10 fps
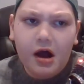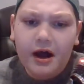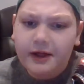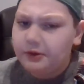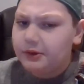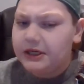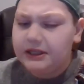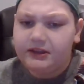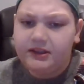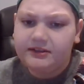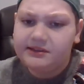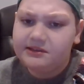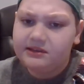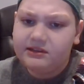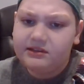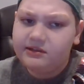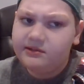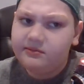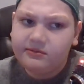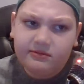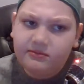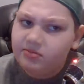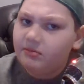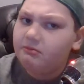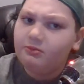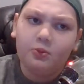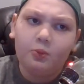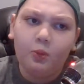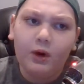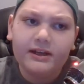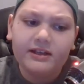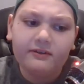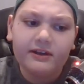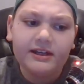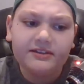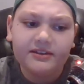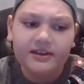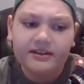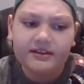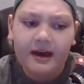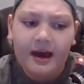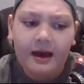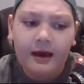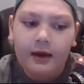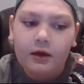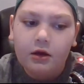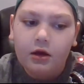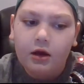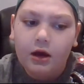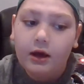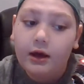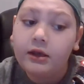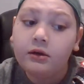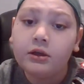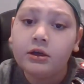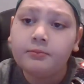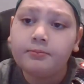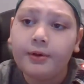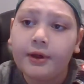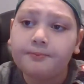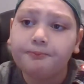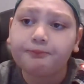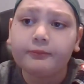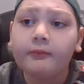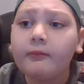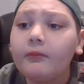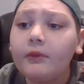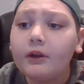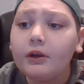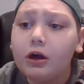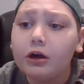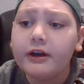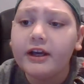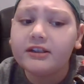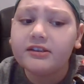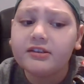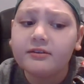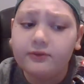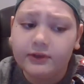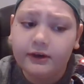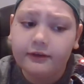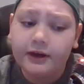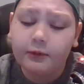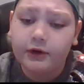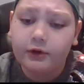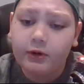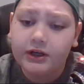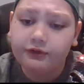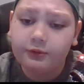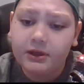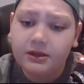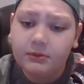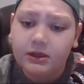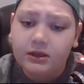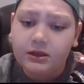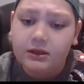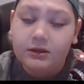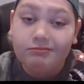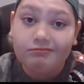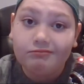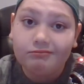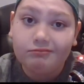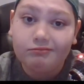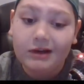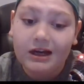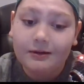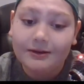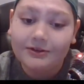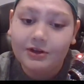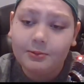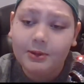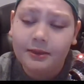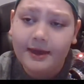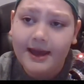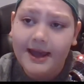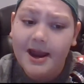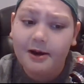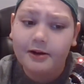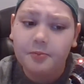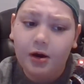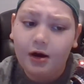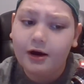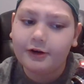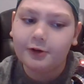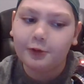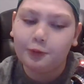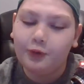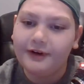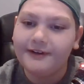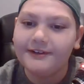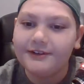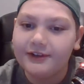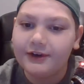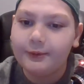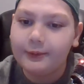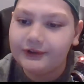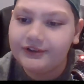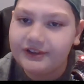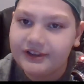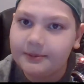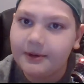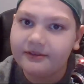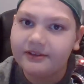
I don't get this. it's just, what even is this? I, I don't know, but our next video that we're going to watch from him, uh, it's going to be that Harry Potter one, so we'll see about